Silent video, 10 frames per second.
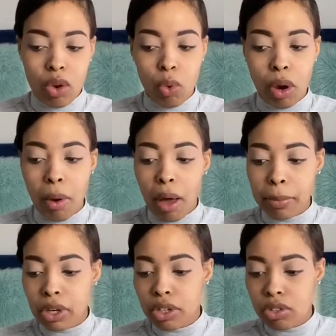well, I'm
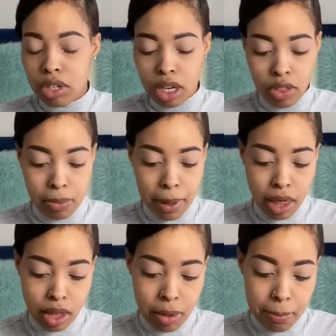going to use another
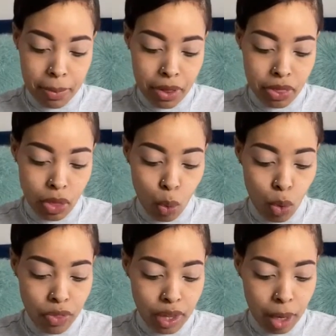palette, but the
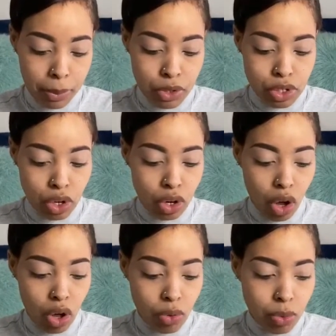one that I'm going to start
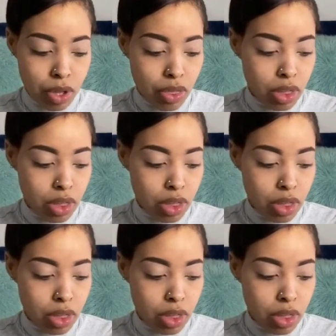off with